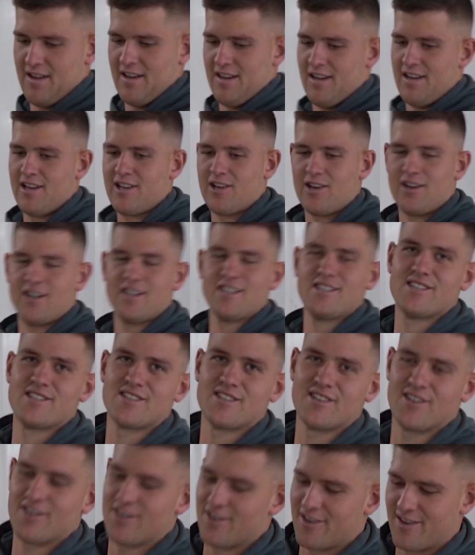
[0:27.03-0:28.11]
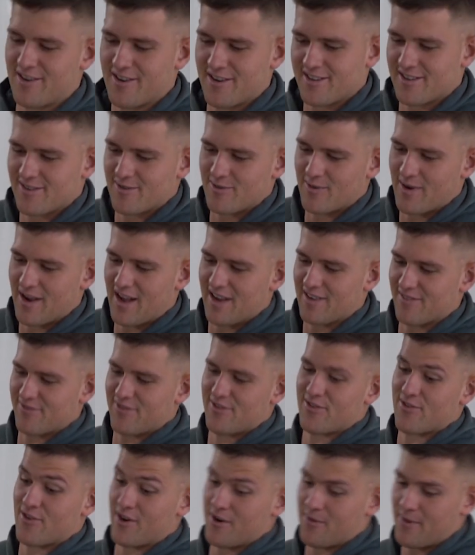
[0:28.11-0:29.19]
Hey guys, so we had
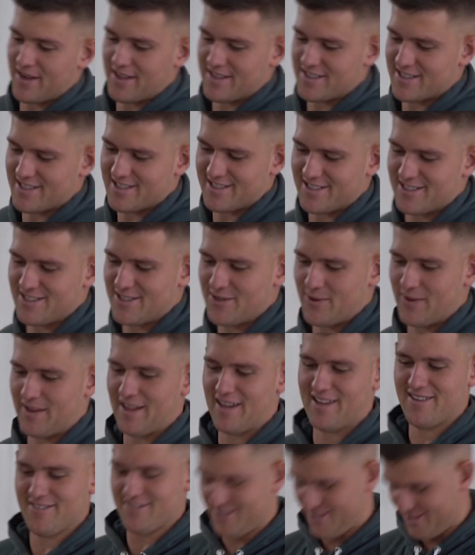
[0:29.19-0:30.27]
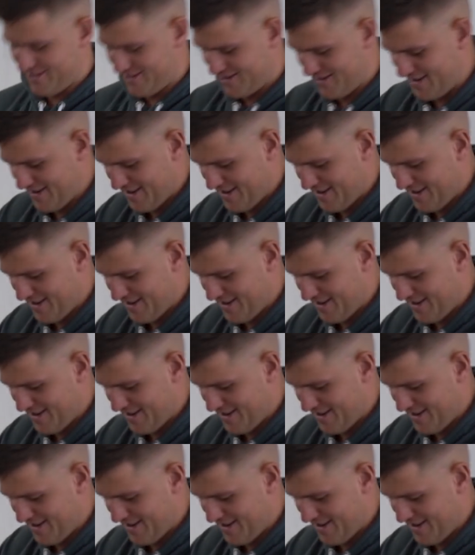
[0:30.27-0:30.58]
3 weeks to leave, so